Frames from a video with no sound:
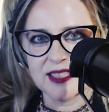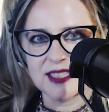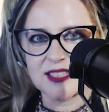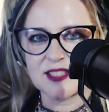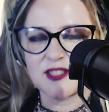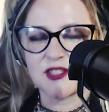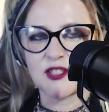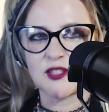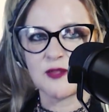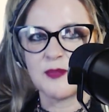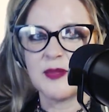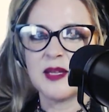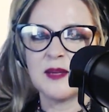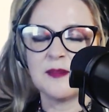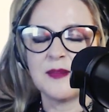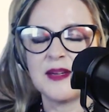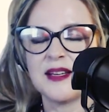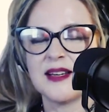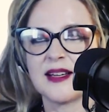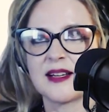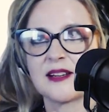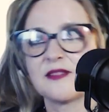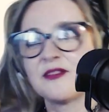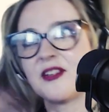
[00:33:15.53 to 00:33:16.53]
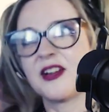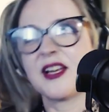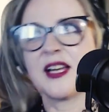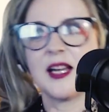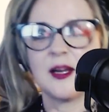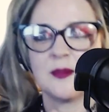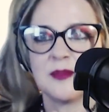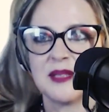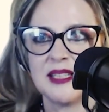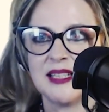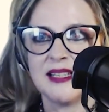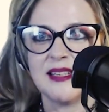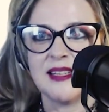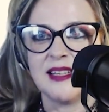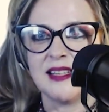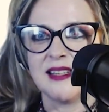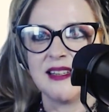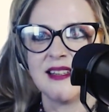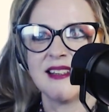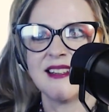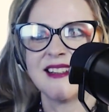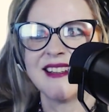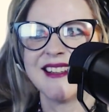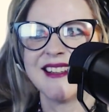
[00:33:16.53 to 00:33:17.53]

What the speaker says: that's just made me like a very happy lady?